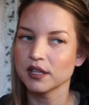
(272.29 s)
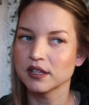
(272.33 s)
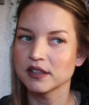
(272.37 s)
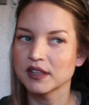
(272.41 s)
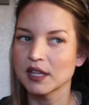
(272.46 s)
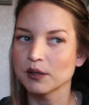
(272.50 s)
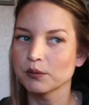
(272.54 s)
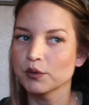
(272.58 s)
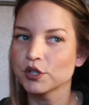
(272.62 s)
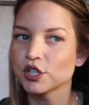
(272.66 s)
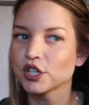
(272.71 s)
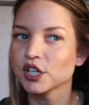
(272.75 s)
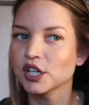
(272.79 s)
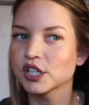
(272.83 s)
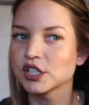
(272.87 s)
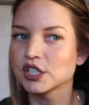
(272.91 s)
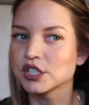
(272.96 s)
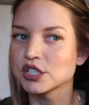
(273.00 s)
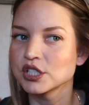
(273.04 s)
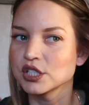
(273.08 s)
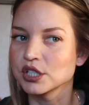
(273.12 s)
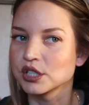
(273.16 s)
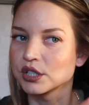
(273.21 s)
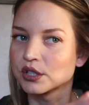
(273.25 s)
Then what you're
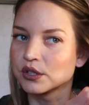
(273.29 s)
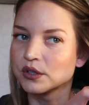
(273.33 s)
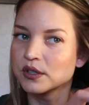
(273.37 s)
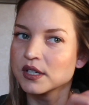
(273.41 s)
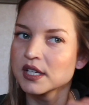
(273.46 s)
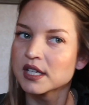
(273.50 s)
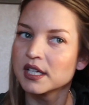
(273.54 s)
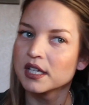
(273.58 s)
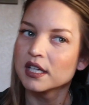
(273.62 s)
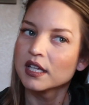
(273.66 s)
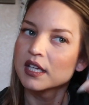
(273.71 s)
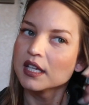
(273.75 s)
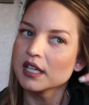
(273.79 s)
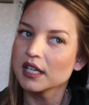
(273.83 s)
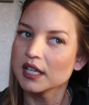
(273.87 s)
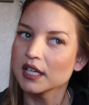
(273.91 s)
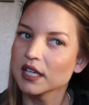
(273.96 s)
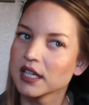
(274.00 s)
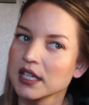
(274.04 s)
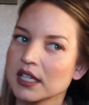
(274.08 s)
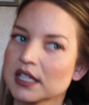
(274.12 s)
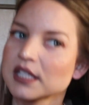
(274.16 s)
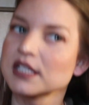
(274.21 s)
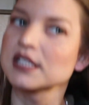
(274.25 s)
gonna do
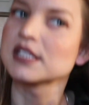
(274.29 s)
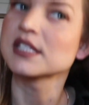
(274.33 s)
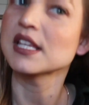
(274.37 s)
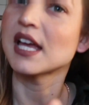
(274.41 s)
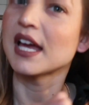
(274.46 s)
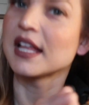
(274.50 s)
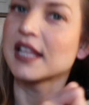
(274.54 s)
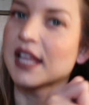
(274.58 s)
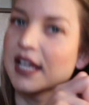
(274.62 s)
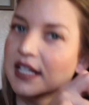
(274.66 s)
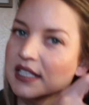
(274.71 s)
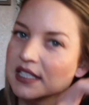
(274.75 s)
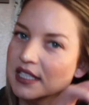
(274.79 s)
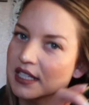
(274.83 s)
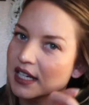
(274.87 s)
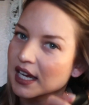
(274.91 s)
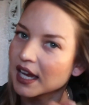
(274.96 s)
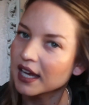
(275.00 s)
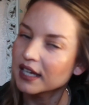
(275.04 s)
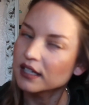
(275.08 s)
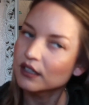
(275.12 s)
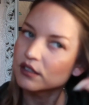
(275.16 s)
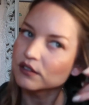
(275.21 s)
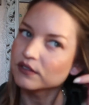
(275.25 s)
is, I like to
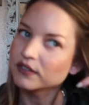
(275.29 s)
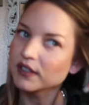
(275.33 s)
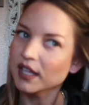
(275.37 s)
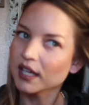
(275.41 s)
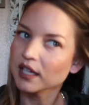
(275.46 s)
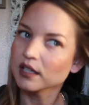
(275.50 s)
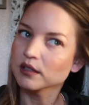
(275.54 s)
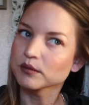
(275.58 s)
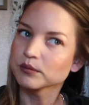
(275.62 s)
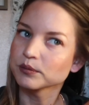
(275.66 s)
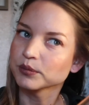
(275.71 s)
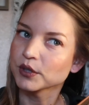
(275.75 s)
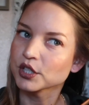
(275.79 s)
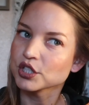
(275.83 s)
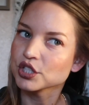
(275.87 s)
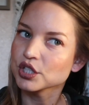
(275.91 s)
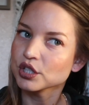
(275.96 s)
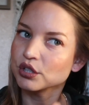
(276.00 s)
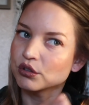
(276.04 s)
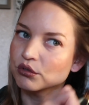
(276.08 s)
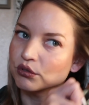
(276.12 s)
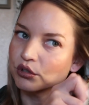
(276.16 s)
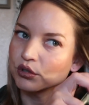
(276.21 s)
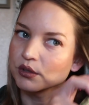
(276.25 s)
kind of like
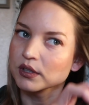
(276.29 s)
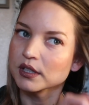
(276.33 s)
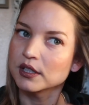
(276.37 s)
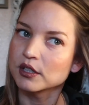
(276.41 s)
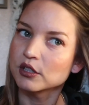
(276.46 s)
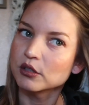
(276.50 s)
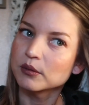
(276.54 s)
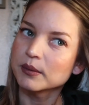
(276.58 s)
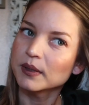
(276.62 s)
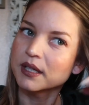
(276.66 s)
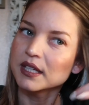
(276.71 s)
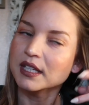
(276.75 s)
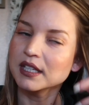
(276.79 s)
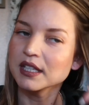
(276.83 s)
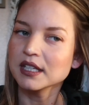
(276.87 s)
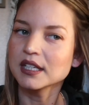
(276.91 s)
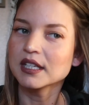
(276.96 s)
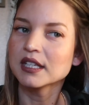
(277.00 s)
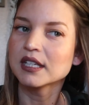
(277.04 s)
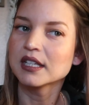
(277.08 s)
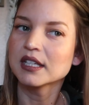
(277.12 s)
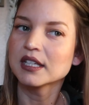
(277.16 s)
brush it through a little bit.